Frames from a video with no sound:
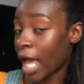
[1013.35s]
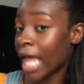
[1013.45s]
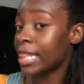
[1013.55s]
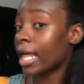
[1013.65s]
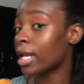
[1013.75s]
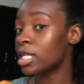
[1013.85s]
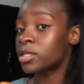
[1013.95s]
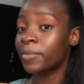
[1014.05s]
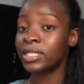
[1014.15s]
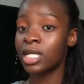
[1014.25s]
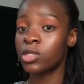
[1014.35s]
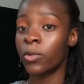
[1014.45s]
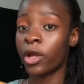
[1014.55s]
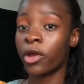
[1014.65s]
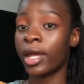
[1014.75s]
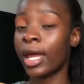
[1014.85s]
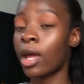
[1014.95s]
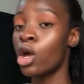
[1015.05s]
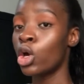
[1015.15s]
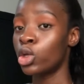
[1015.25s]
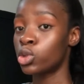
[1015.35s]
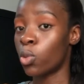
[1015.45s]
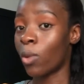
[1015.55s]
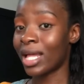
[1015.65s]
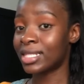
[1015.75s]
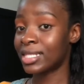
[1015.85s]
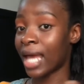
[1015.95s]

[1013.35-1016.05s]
And then it's better to wear your hair to one